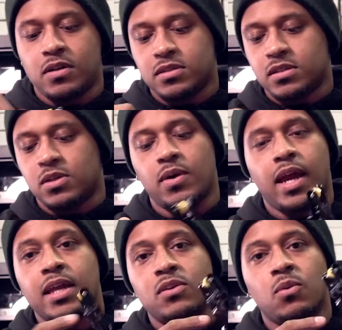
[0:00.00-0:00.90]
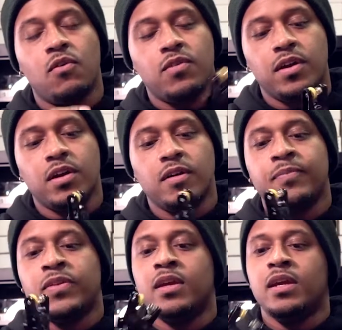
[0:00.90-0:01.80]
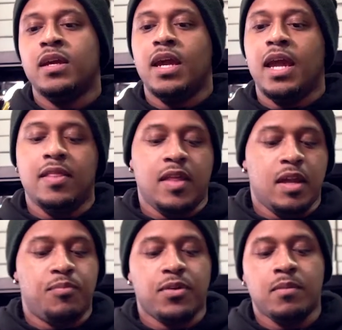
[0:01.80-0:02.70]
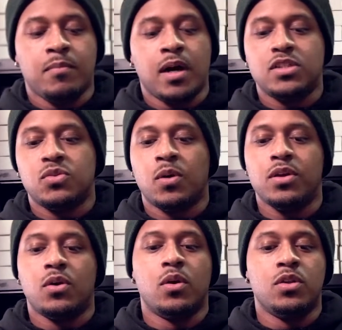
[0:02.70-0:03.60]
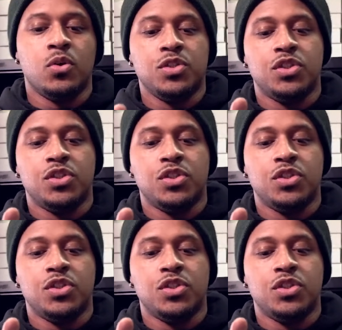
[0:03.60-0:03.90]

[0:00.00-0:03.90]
A little handle over here. And then pretty much what you're going to do is